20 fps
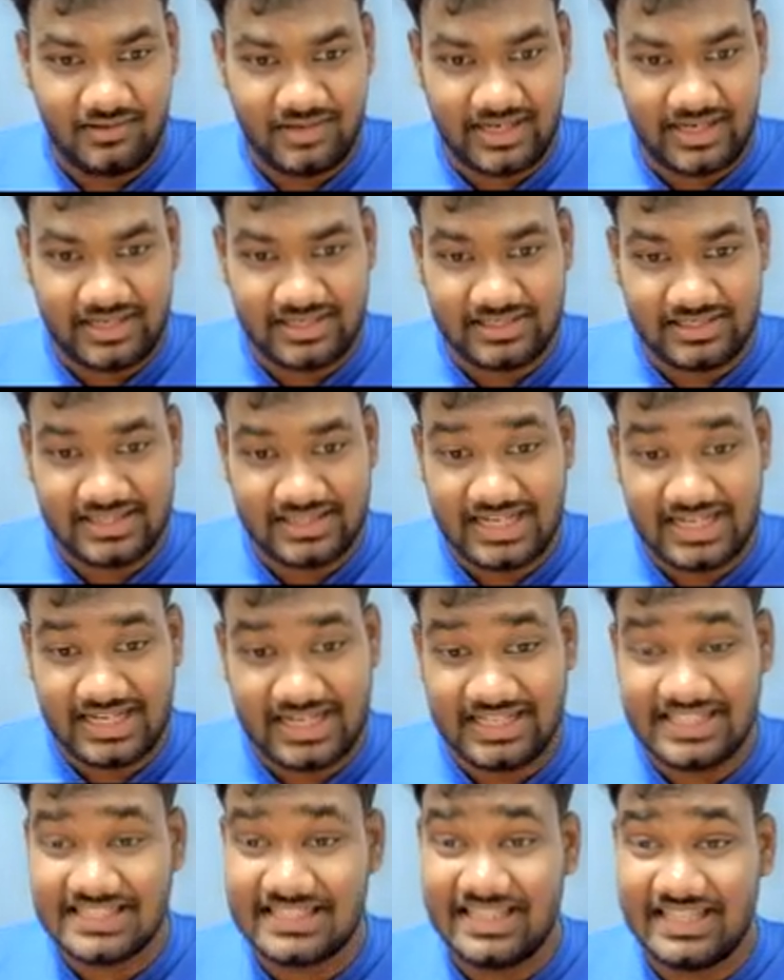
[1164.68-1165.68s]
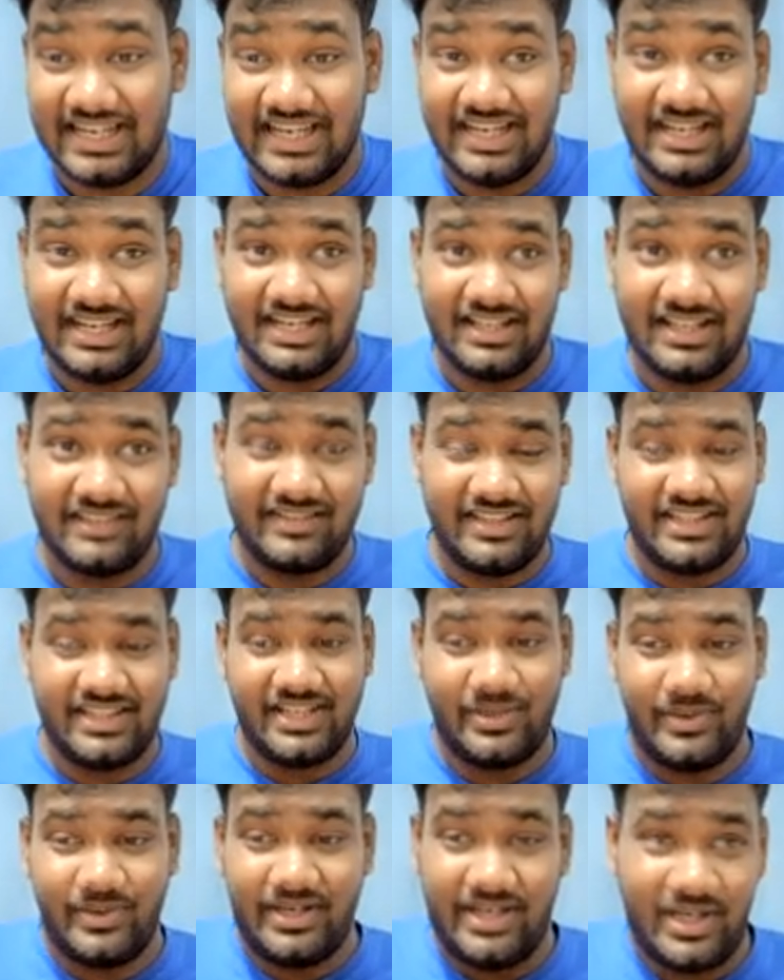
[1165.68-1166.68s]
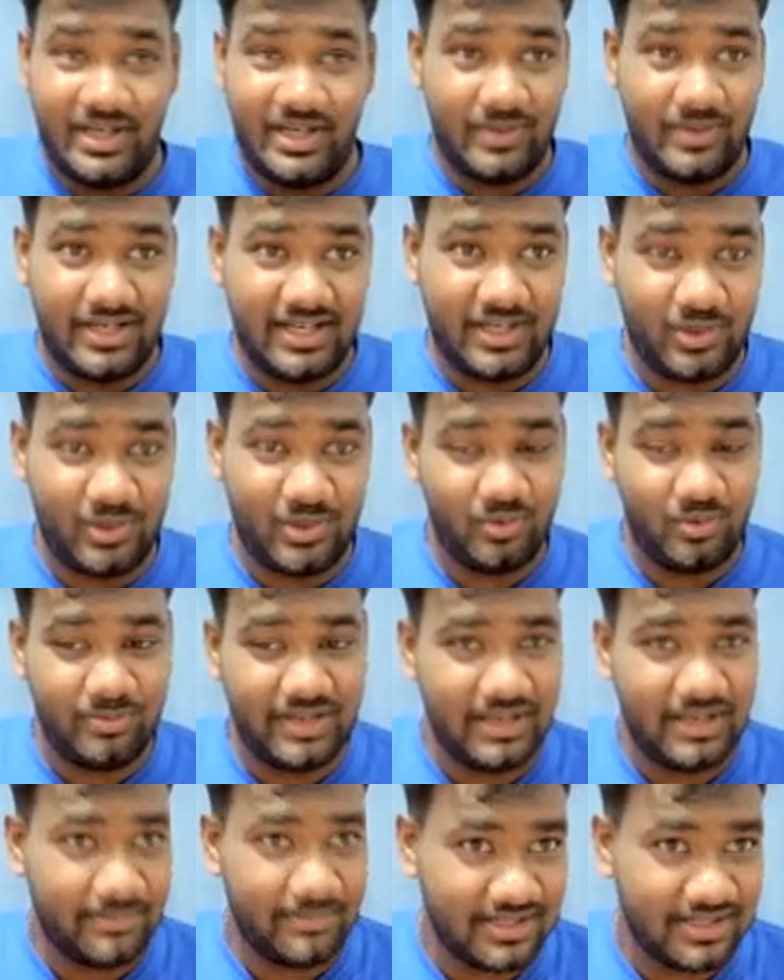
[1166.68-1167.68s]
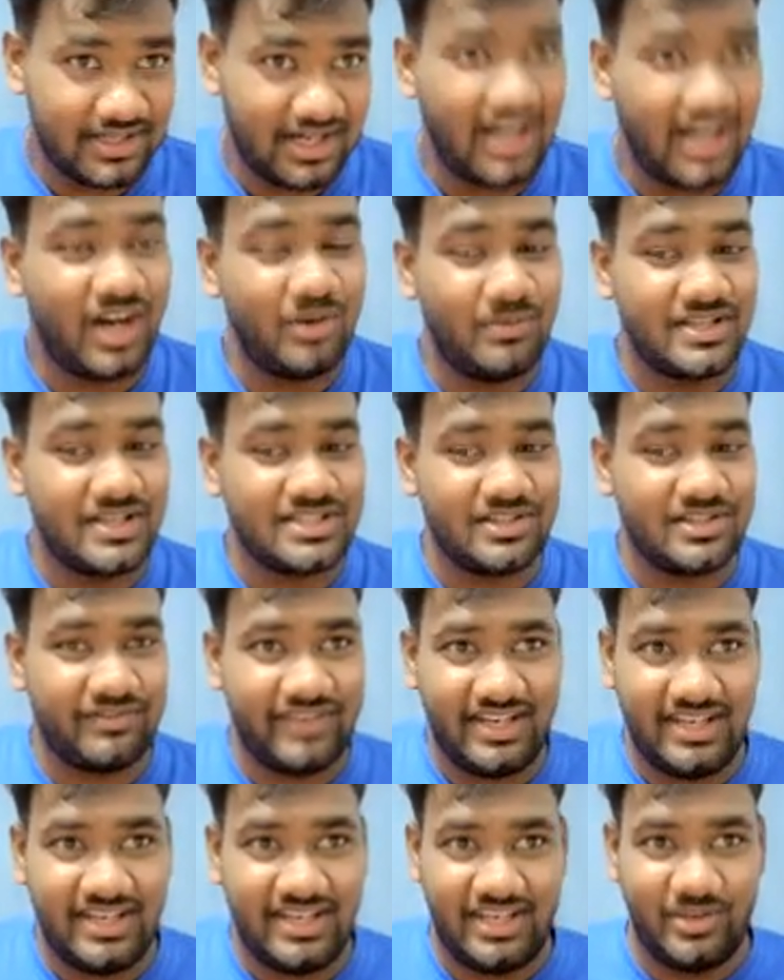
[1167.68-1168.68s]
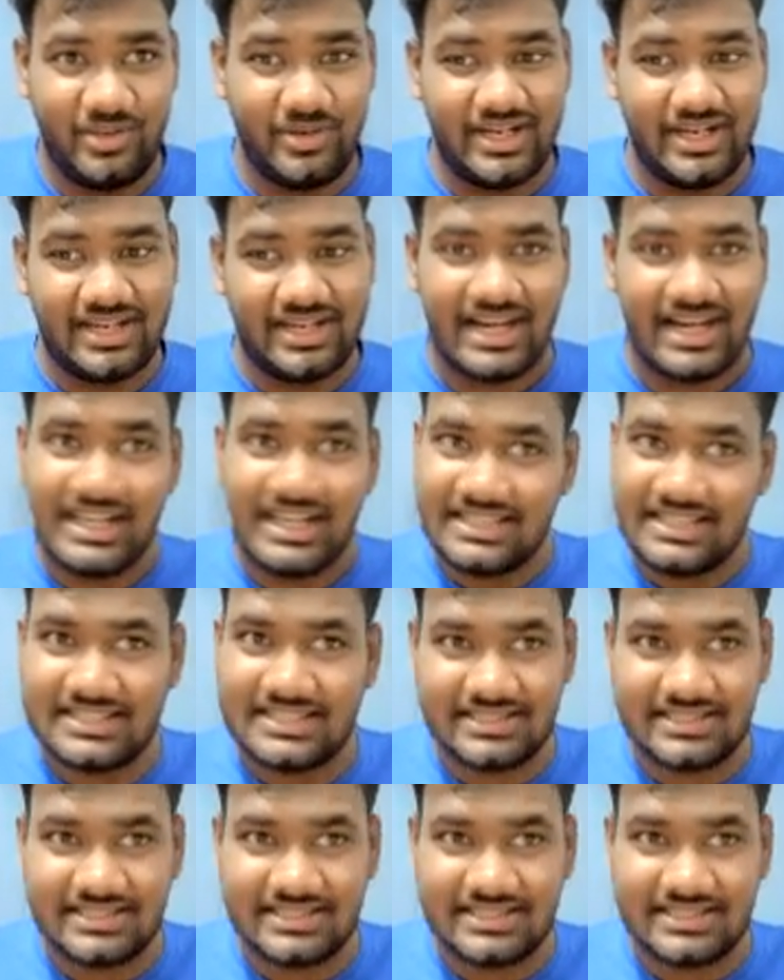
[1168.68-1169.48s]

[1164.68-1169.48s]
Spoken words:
Right. That is the end with the 2022 paper. How much of it did you get right?